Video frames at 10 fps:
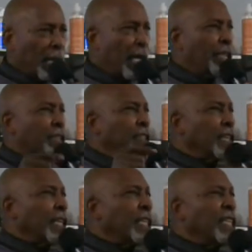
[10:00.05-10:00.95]
and
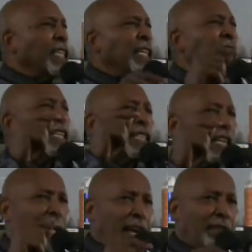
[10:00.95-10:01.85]
study
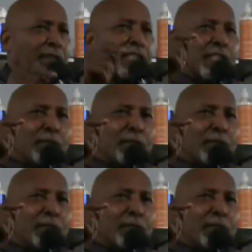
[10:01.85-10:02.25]
the African